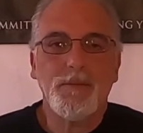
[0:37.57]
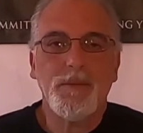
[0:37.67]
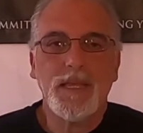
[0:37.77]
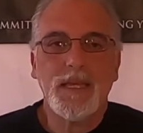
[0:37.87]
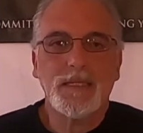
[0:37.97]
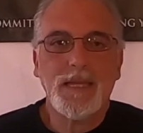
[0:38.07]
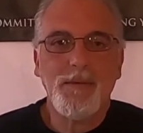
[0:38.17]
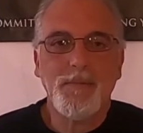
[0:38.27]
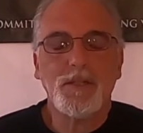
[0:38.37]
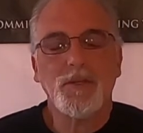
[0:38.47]
some of the
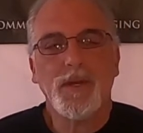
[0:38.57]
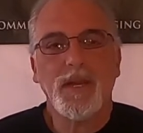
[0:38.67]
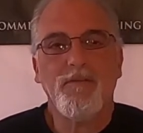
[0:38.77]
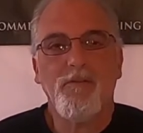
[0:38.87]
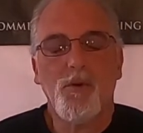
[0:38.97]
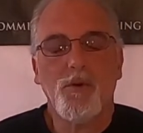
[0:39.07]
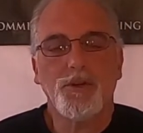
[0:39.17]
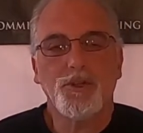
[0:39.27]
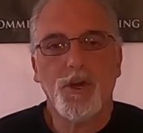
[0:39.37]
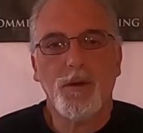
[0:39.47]
excitement so we can have a more
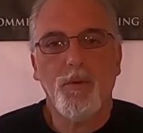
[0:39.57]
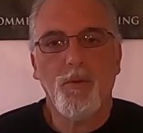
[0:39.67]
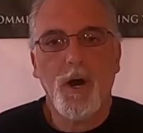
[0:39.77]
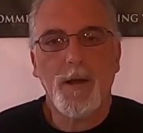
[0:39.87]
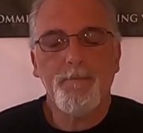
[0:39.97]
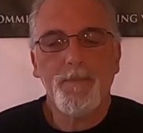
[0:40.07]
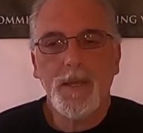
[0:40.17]
enjoyable walk.